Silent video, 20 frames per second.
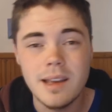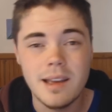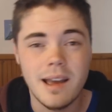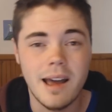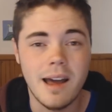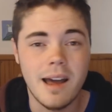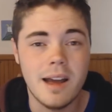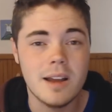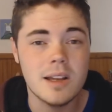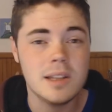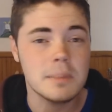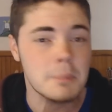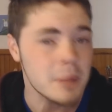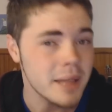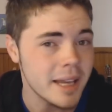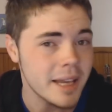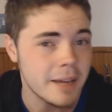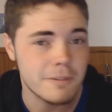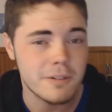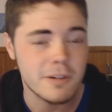I got to
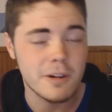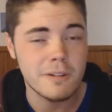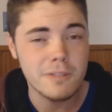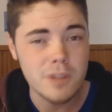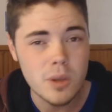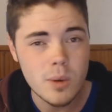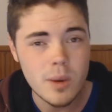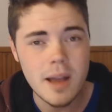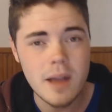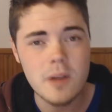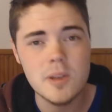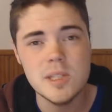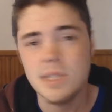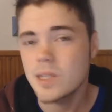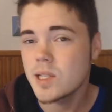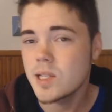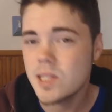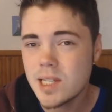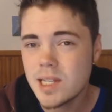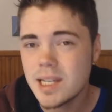play it for a few hours
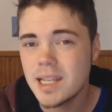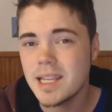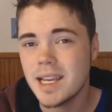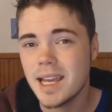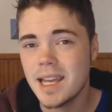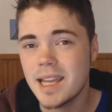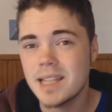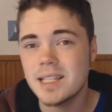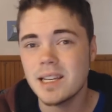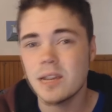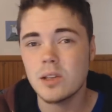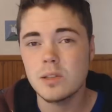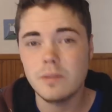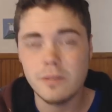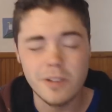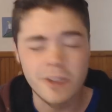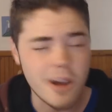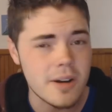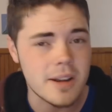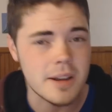in Sydney, and I was
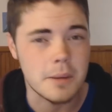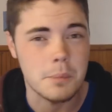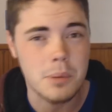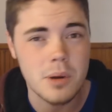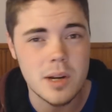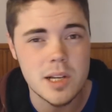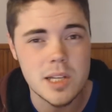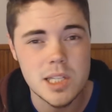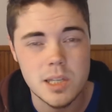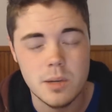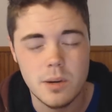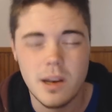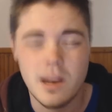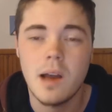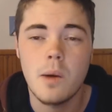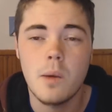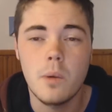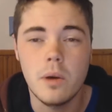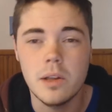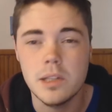very impressed at
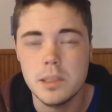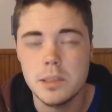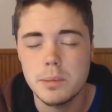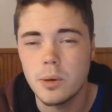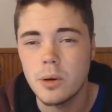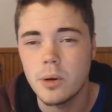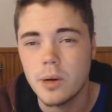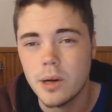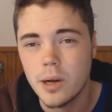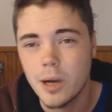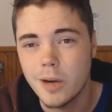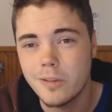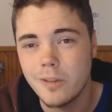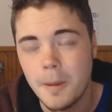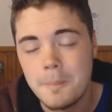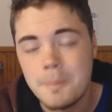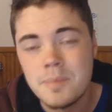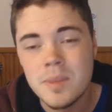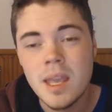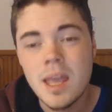how well it's ported over.